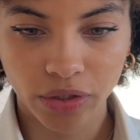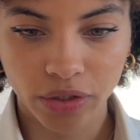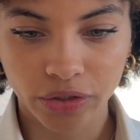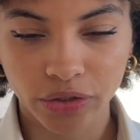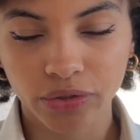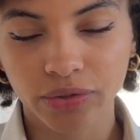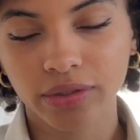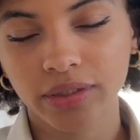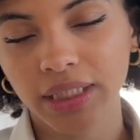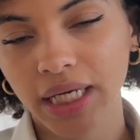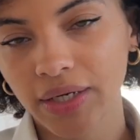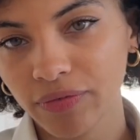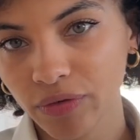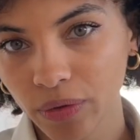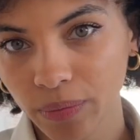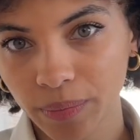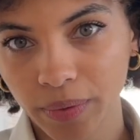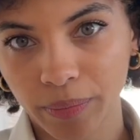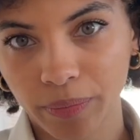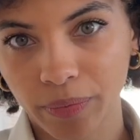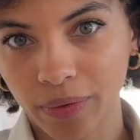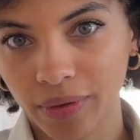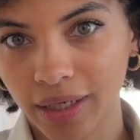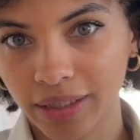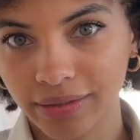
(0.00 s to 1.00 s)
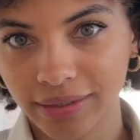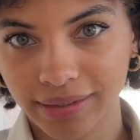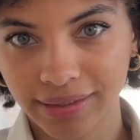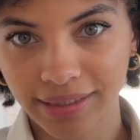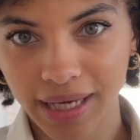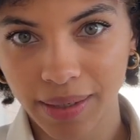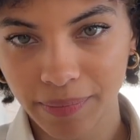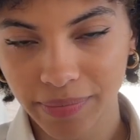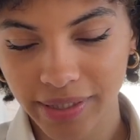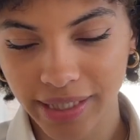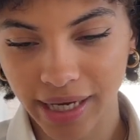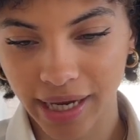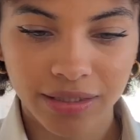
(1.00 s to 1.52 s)
or to several people at the
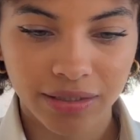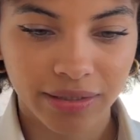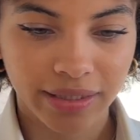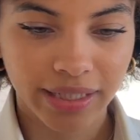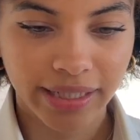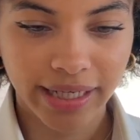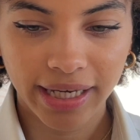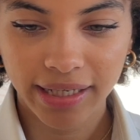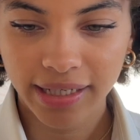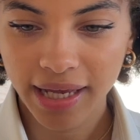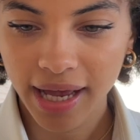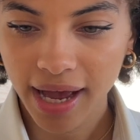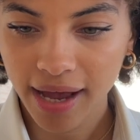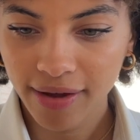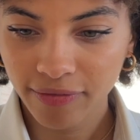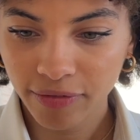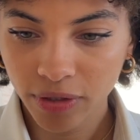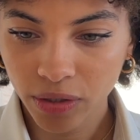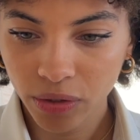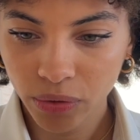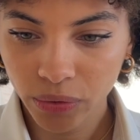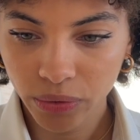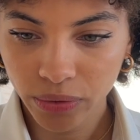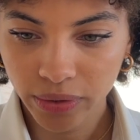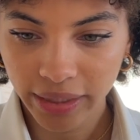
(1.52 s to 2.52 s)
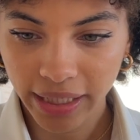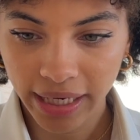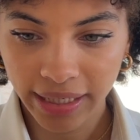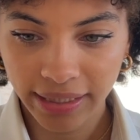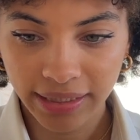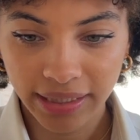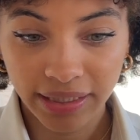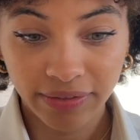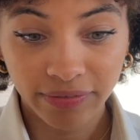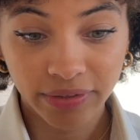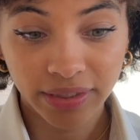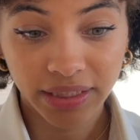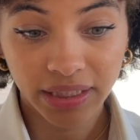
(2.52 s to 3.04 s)
same time so they can have a look and
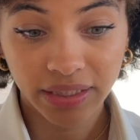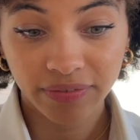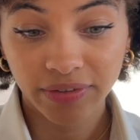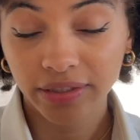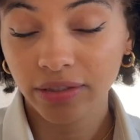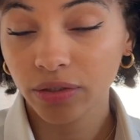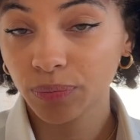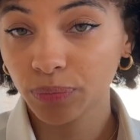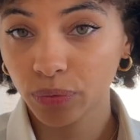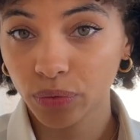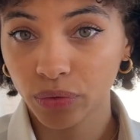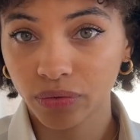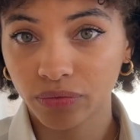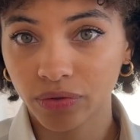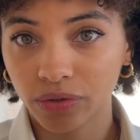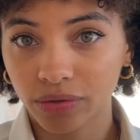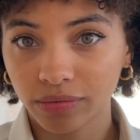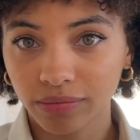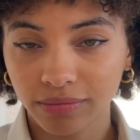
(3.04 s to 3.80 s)
even give it approval.